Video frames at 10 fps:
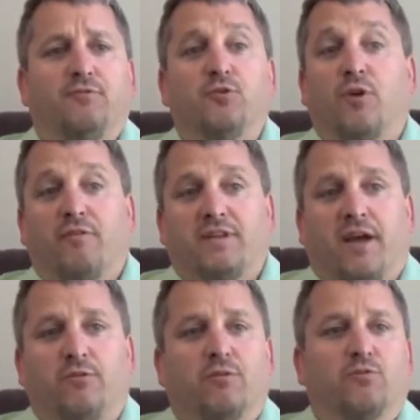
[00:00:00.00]
you drive a
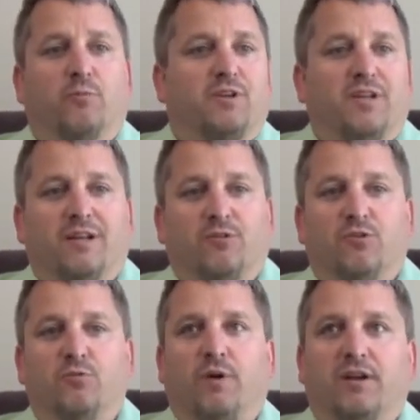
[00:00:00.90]
download for me, and you get a
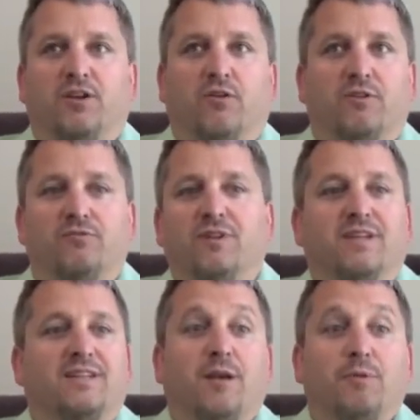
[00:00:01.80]
little coupon code. And if you can
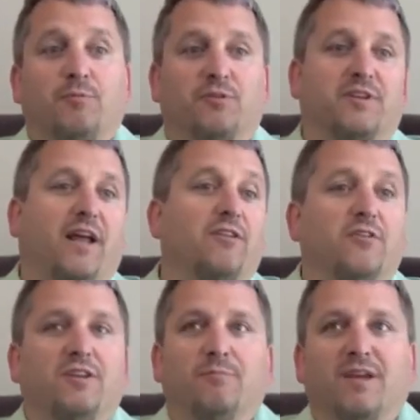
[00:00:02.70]
get 10 people to
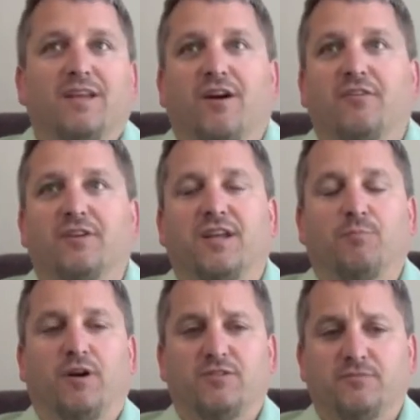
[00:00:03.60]
download it, you might get 100
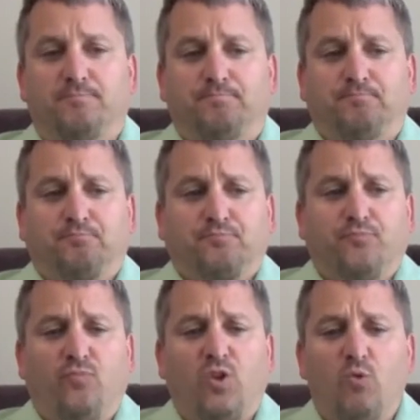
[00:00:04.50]
kickbucks.
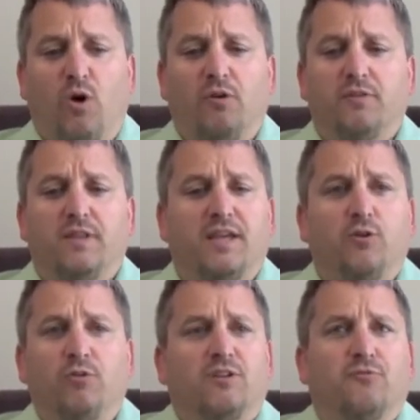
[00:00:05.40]
Well, they
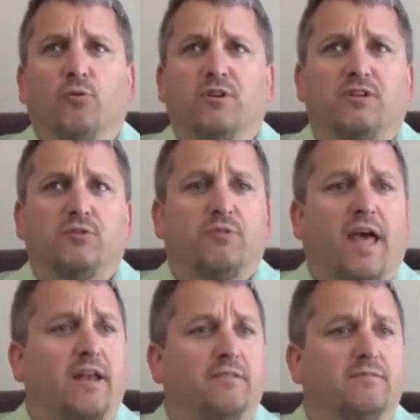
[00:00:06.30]
can only afford to do
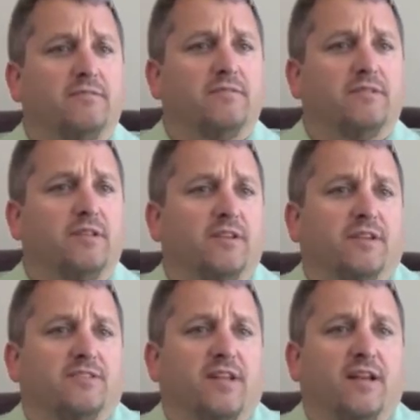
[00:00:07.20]
that to the
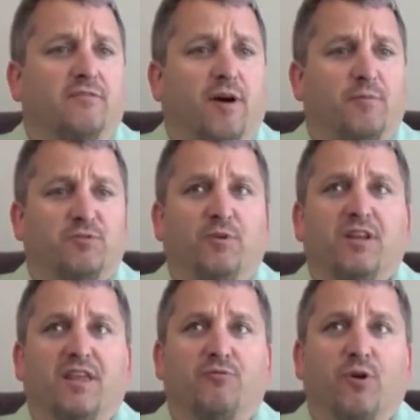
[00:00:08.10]
extent of how much money they've